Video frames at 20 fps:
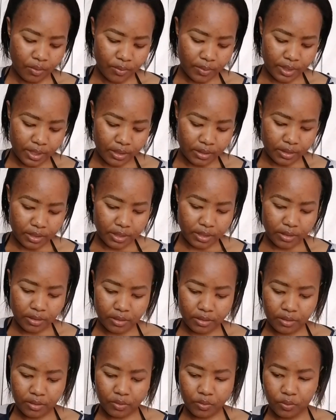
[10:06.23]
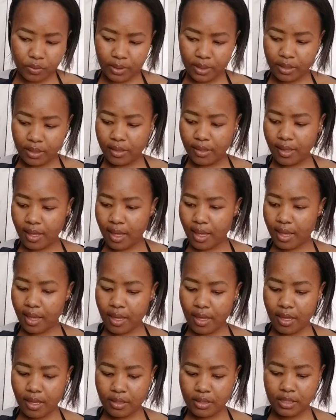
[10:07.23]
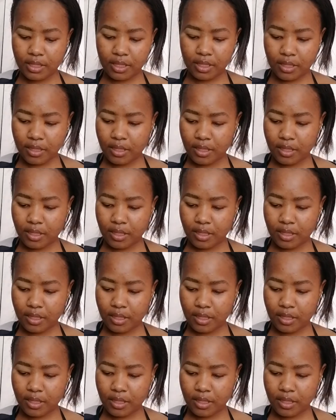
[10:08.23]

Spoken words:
We are done with that.